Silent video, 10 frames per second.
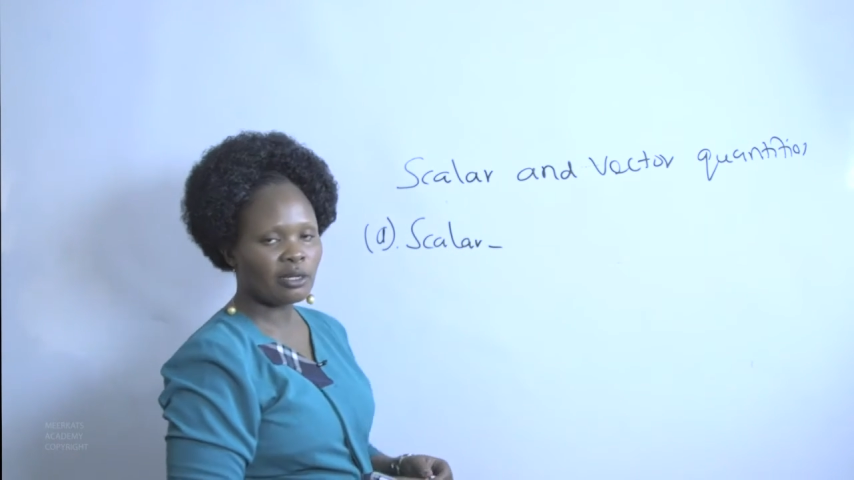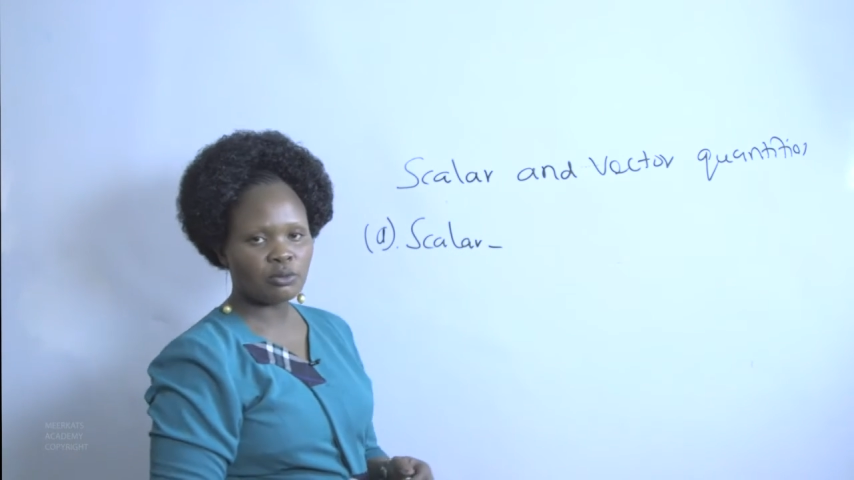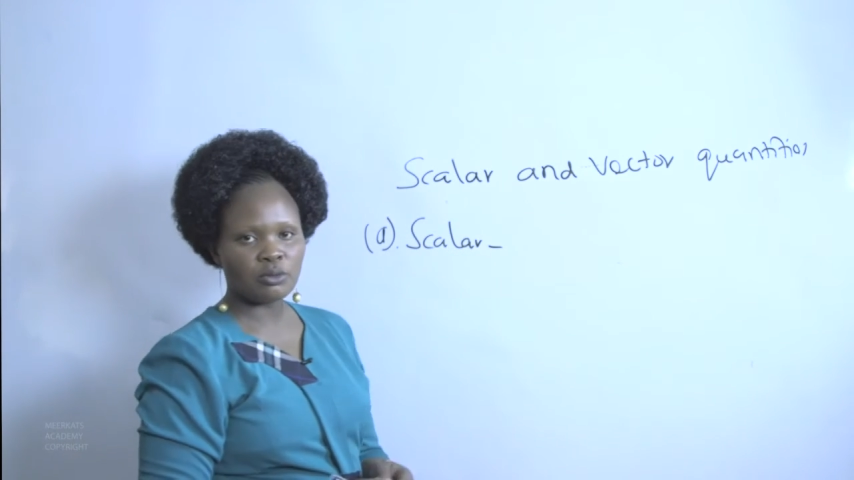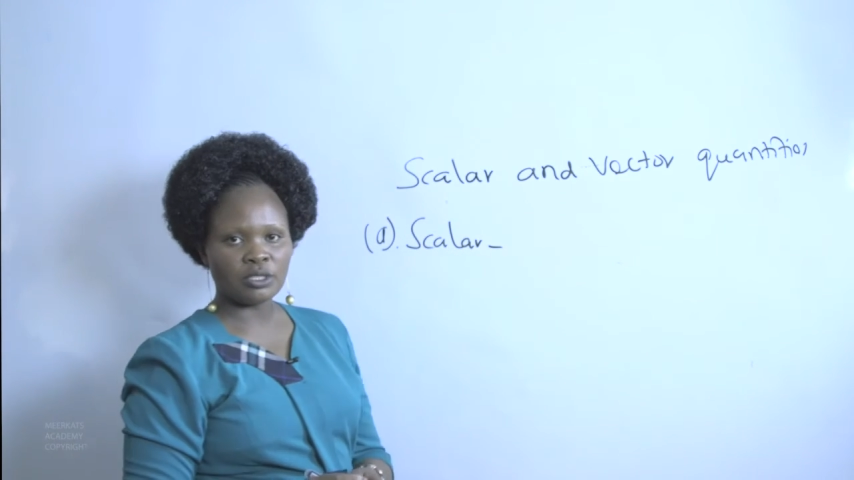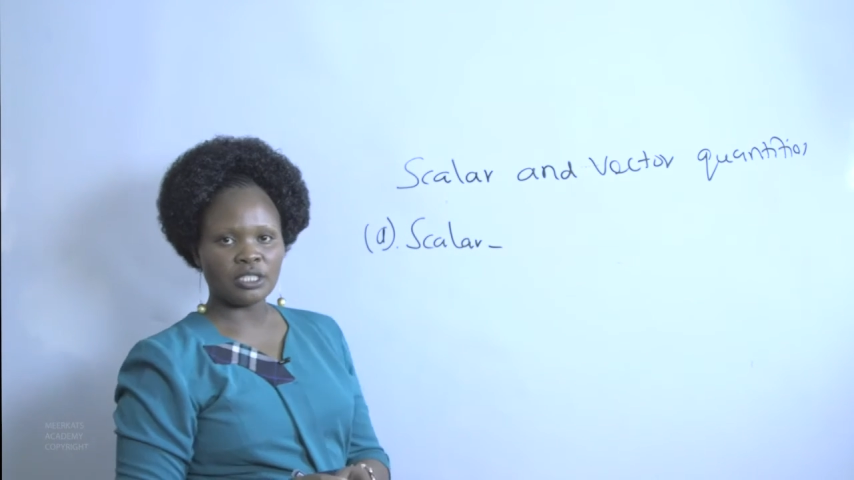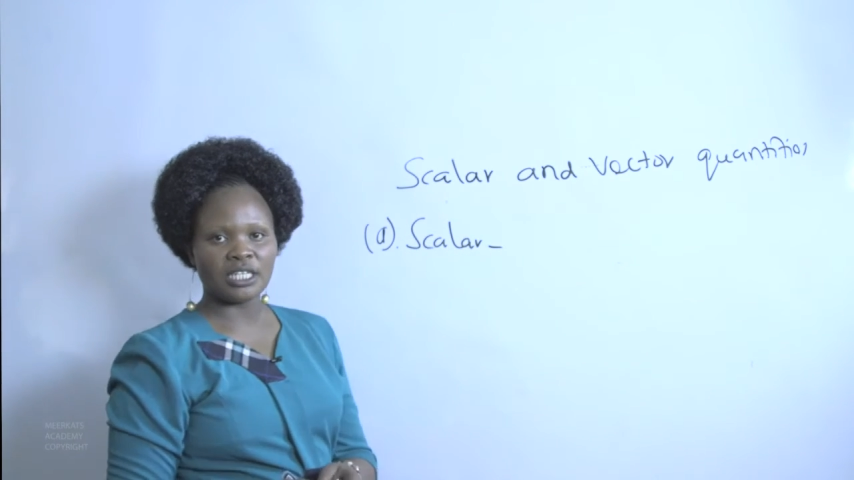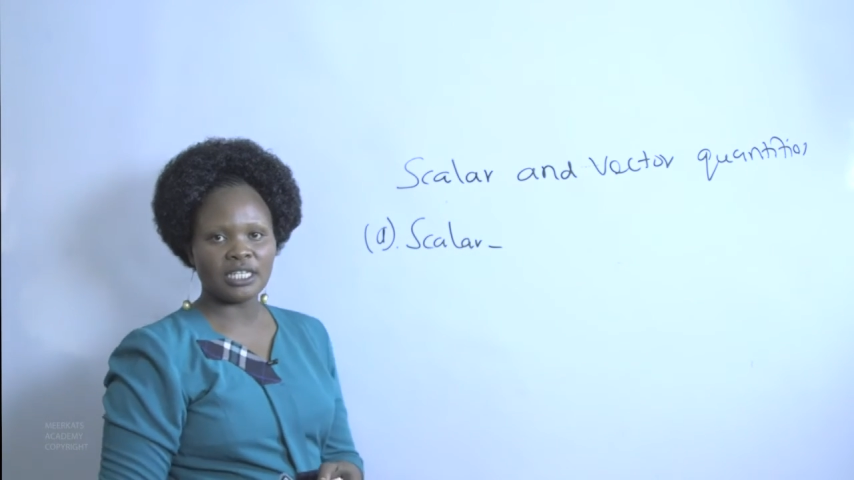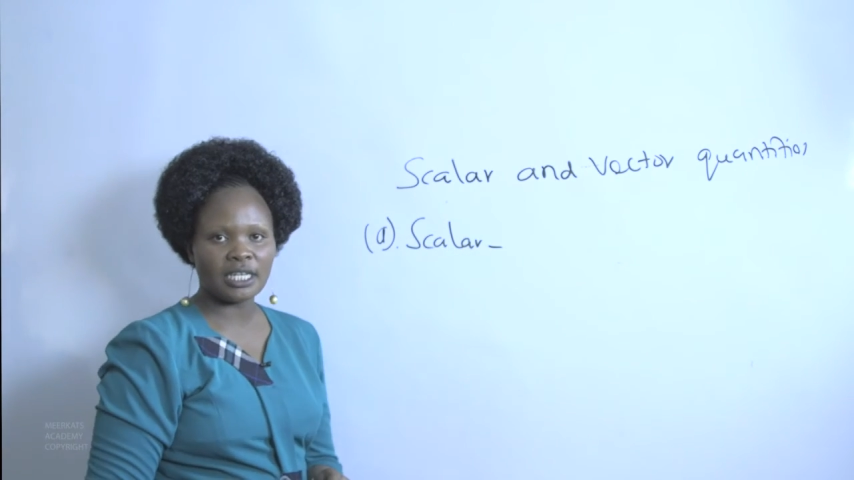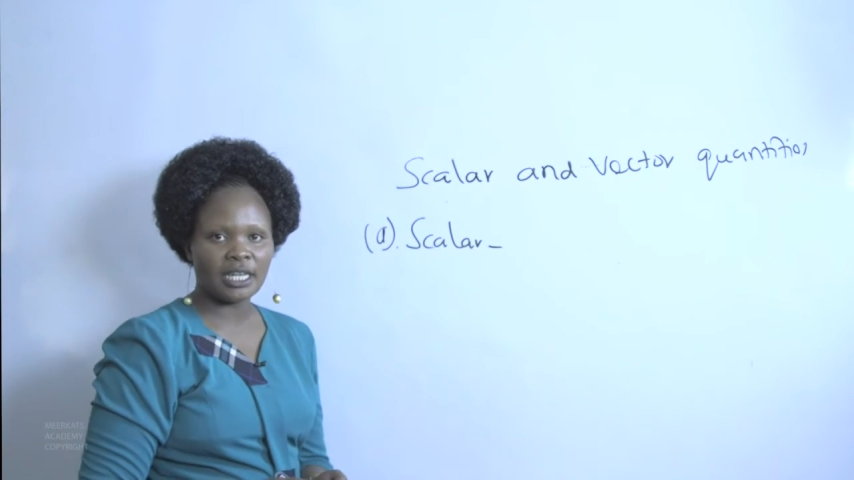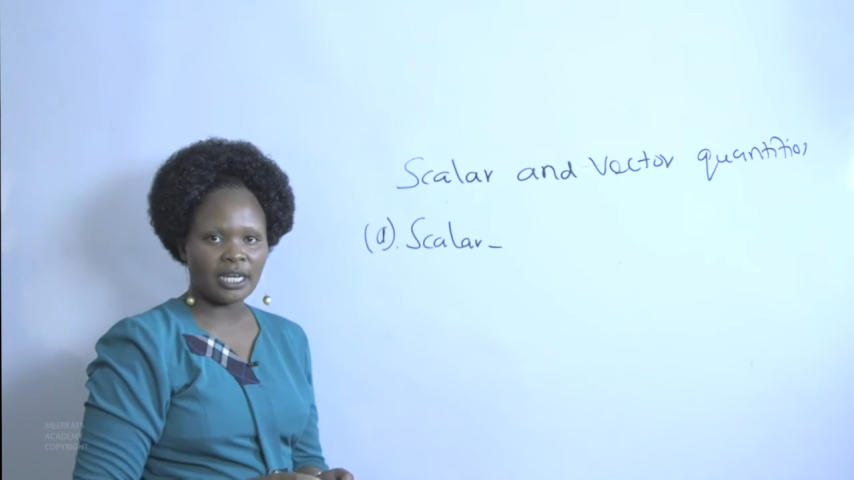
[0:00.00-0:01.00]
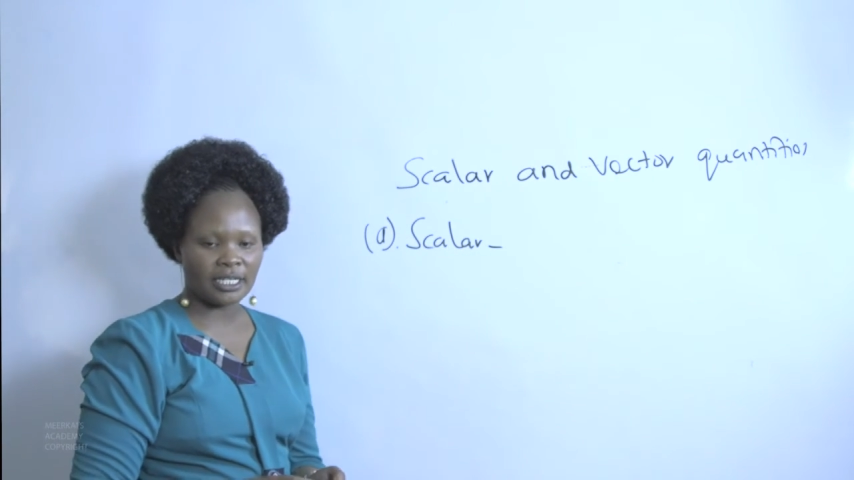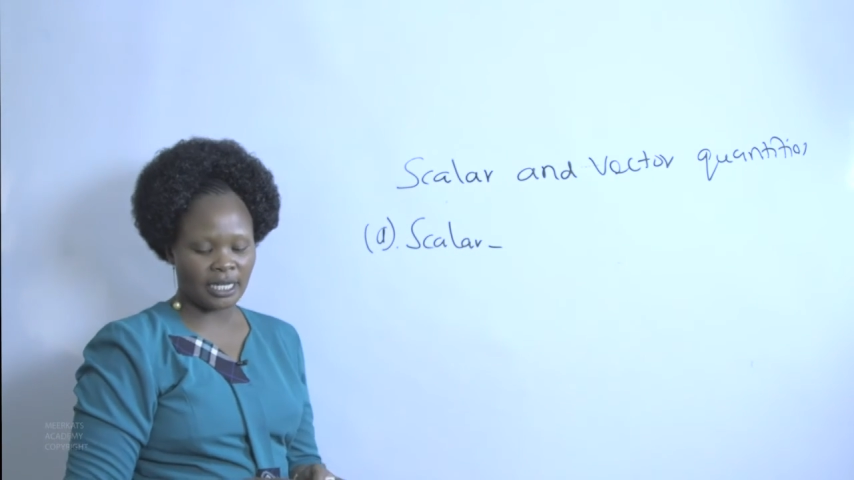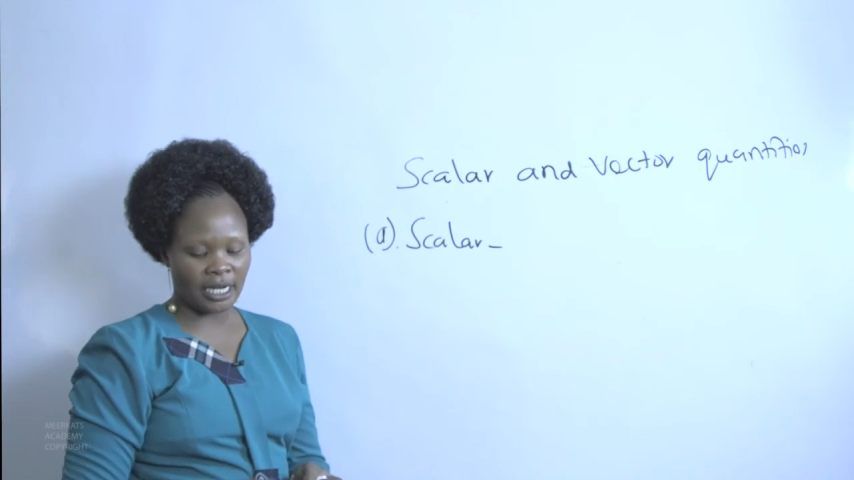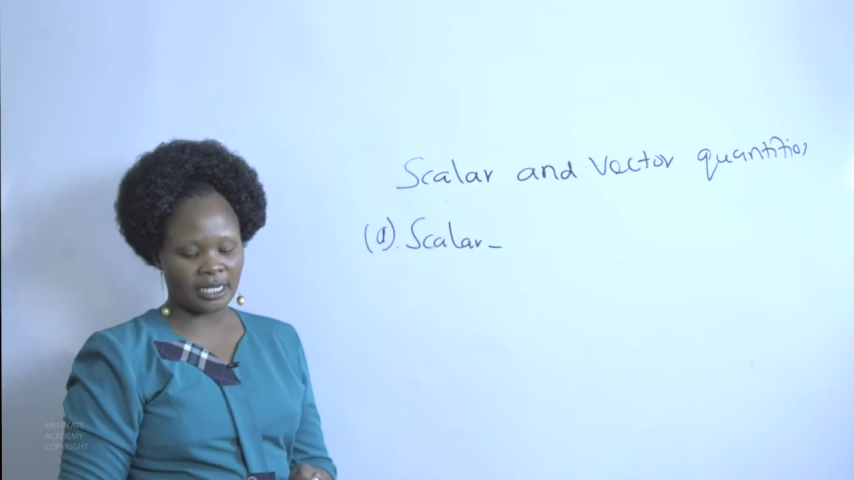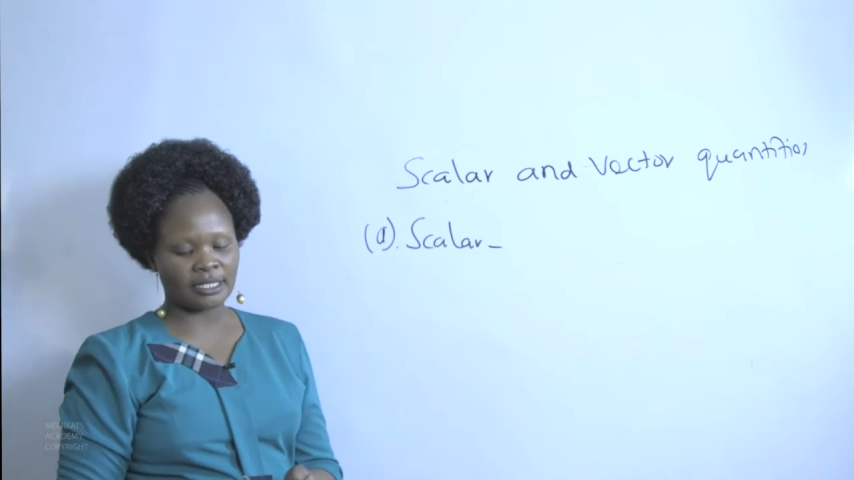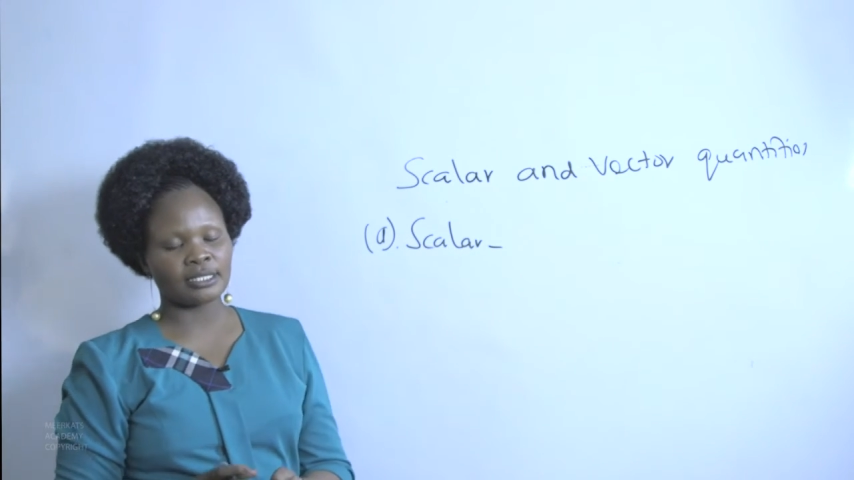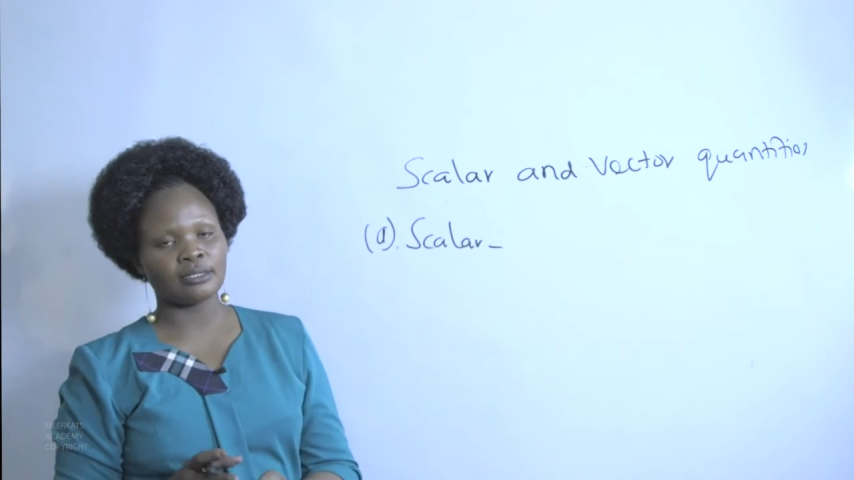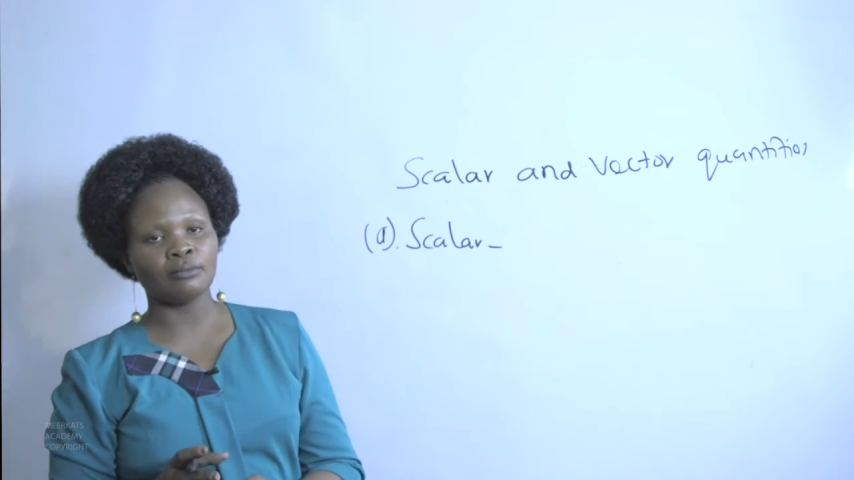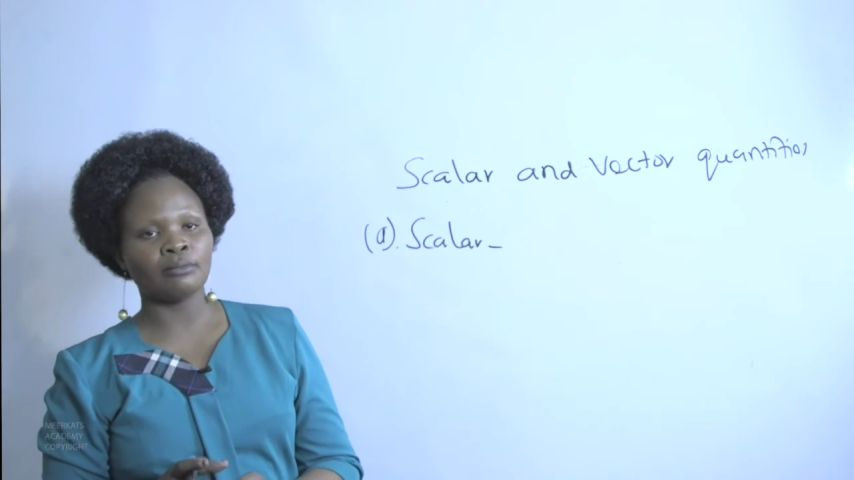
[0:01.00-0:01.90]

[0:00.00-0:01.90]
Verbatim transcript: a quantity that has